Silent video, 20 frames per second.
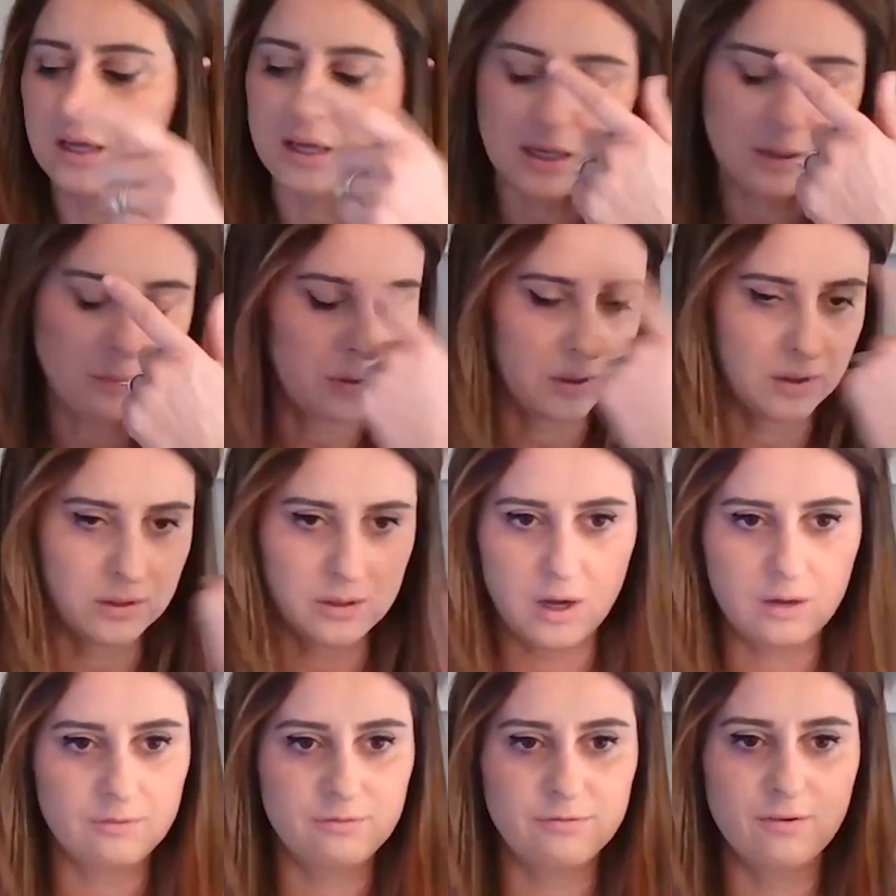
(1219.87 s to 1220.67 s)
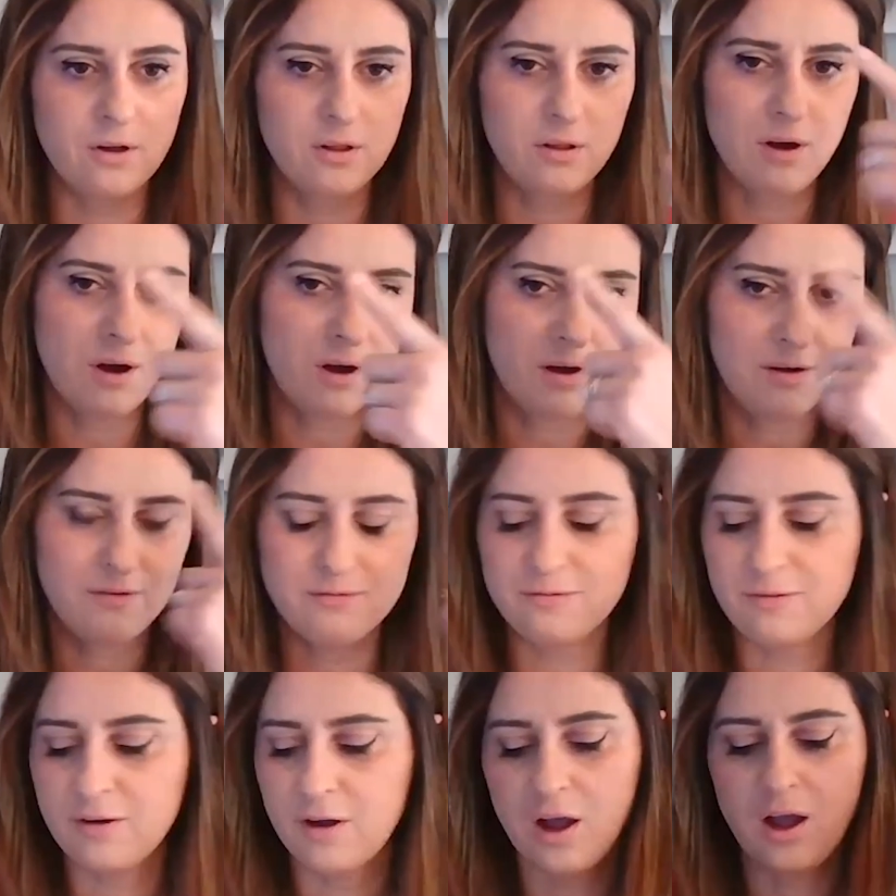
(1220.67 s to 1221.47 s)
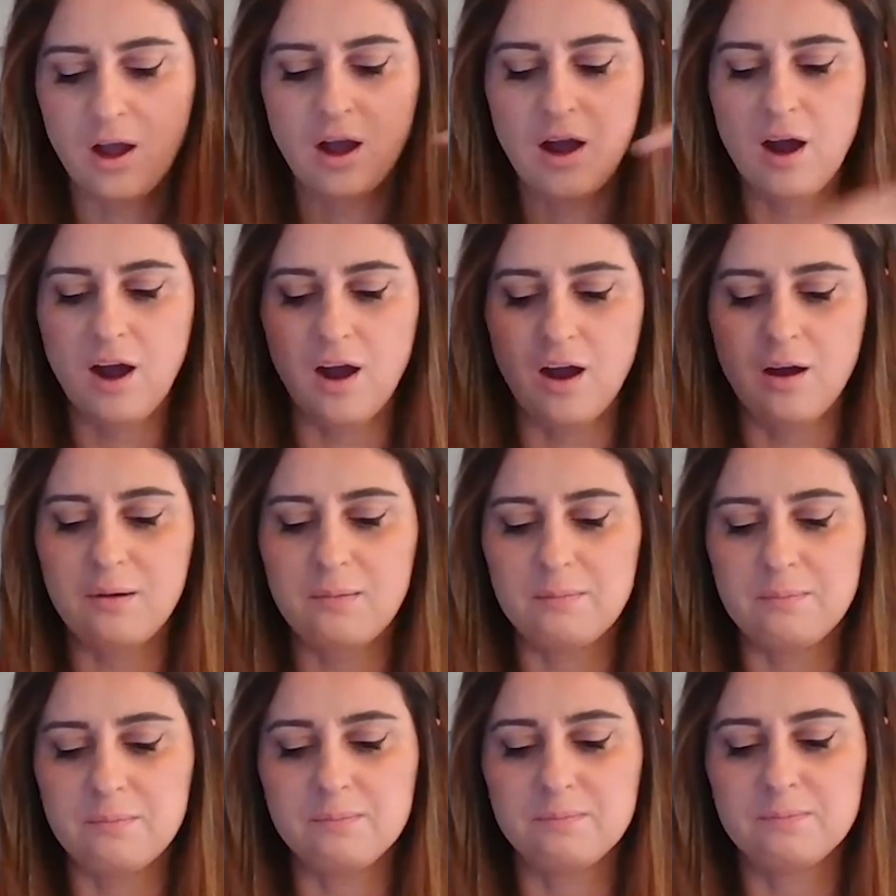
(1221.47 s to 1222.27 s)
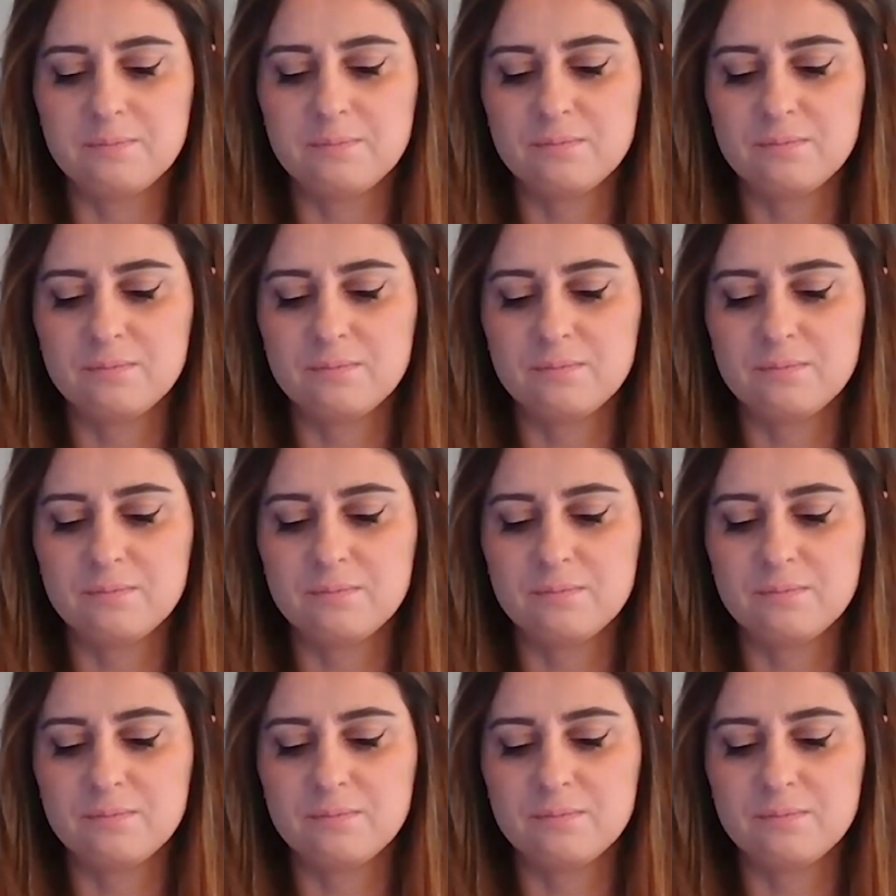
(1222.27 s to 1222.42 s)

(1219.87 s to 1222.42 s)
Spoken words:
It will not fall off. I